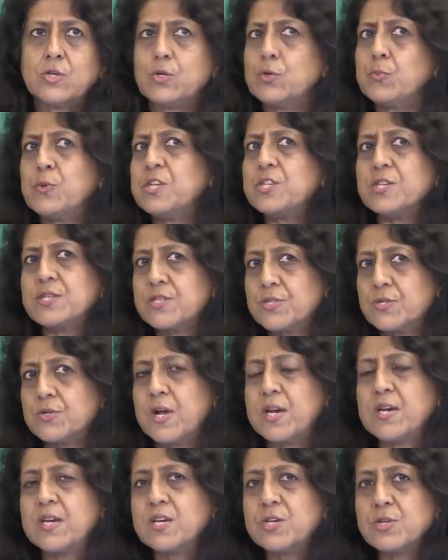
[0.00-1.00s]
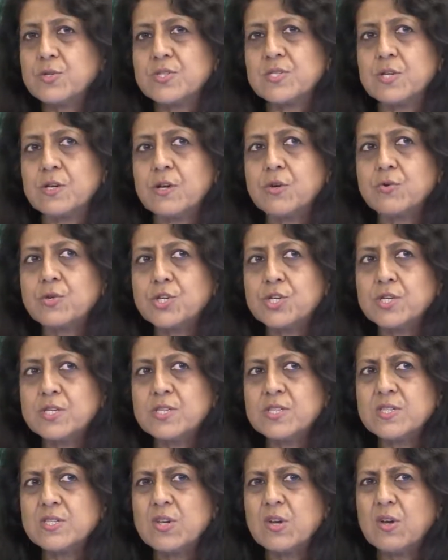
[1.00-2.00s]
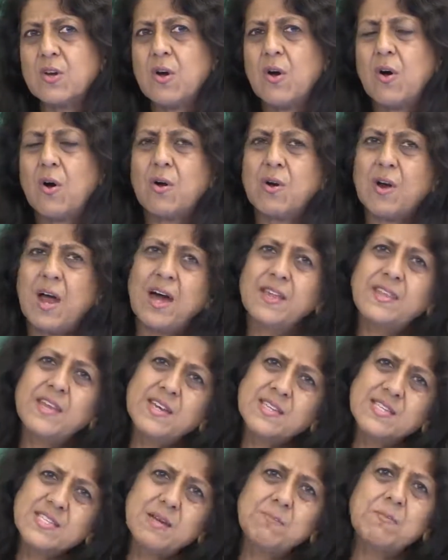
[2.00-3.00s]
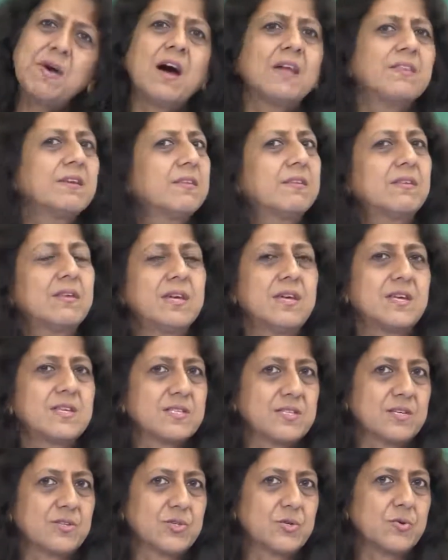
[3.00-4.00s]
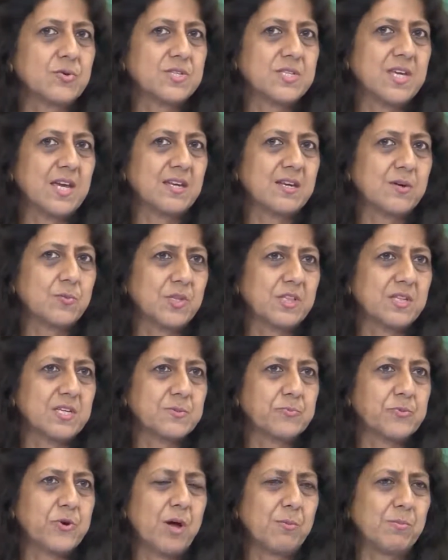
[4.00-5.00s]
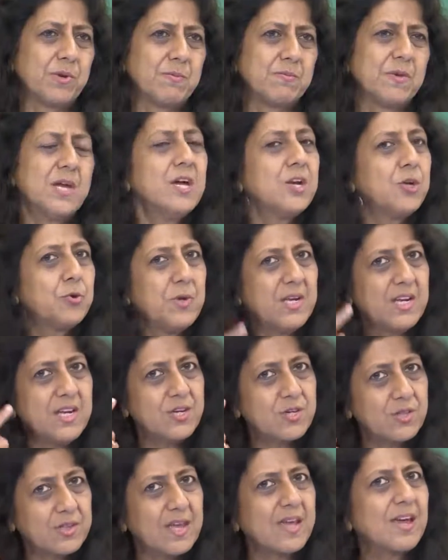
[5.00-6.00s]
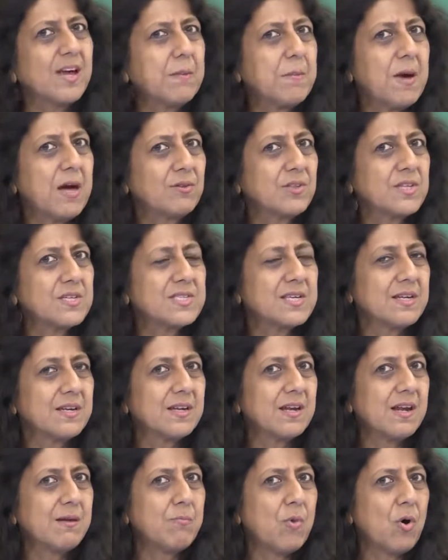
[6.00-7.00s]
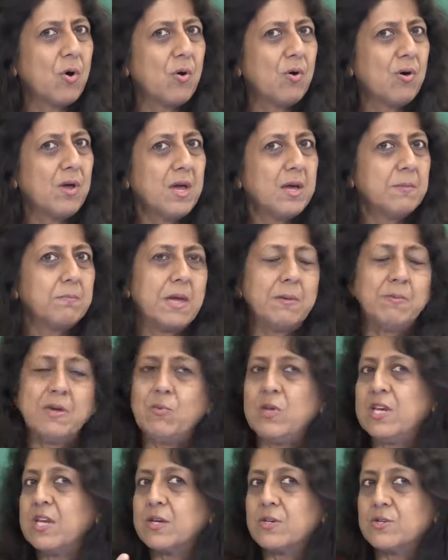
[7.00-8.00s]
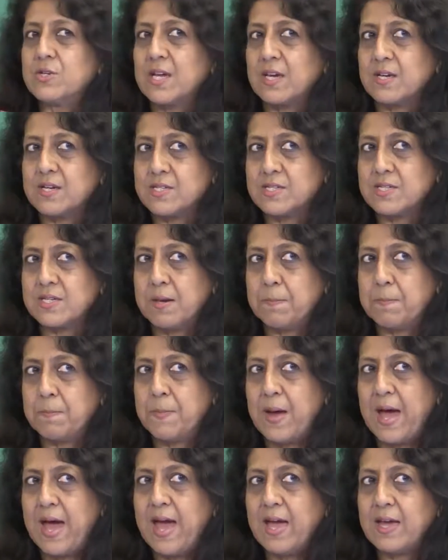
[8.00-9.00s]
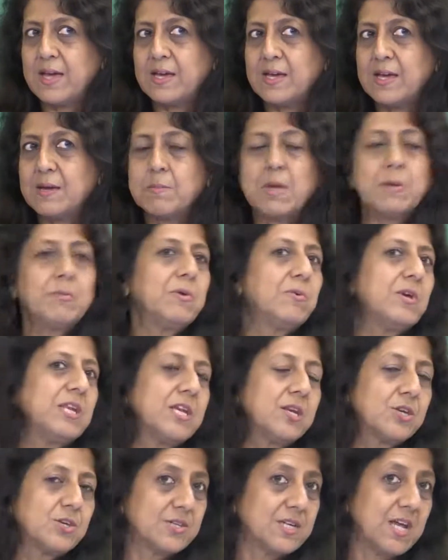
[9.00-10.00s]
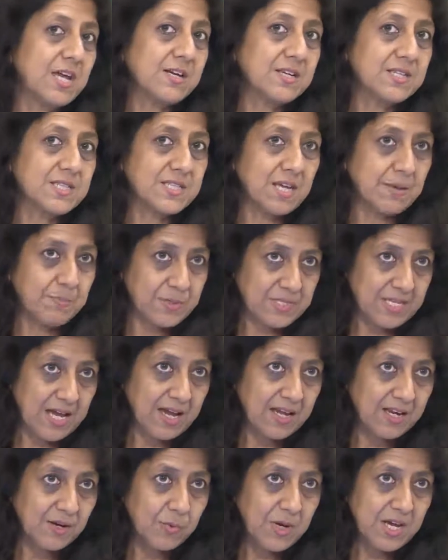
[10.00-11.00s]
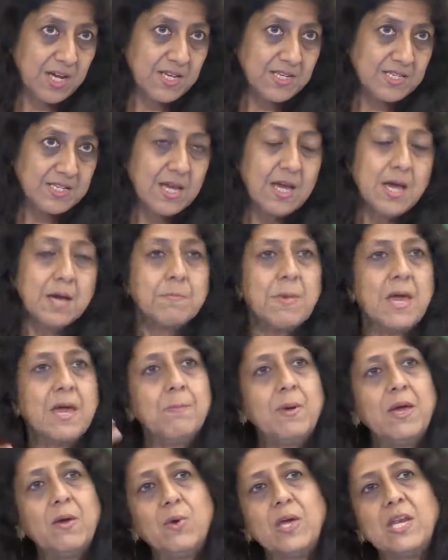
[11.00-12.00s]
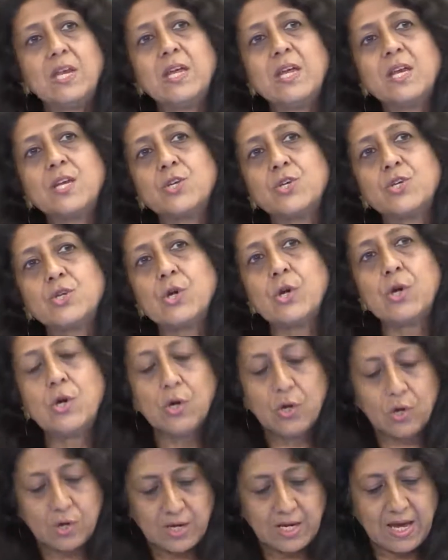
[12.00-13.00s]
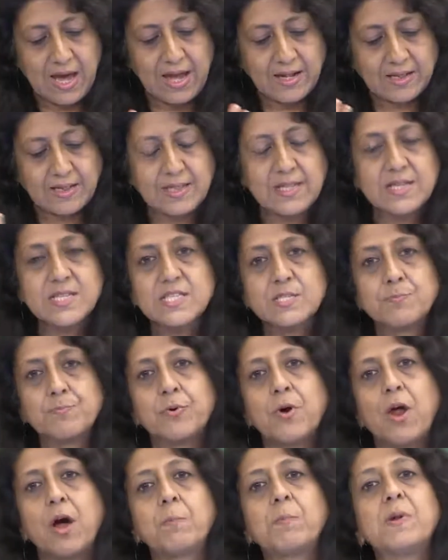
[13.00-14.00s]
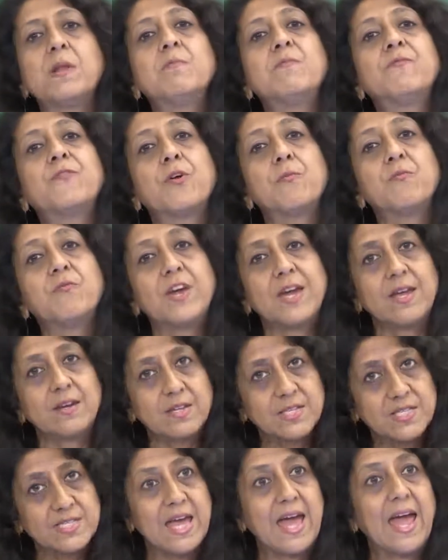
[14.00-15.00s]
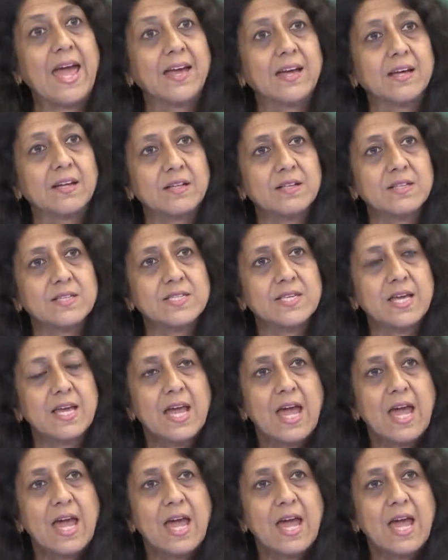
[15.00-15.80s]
do we just run into solutions, or are there some other things associated with this problem? Do we need to think about this a little more? Maybe we need to take a step back. Maybe we need to take a step sideways. Maybe we need to look at this problem from various angles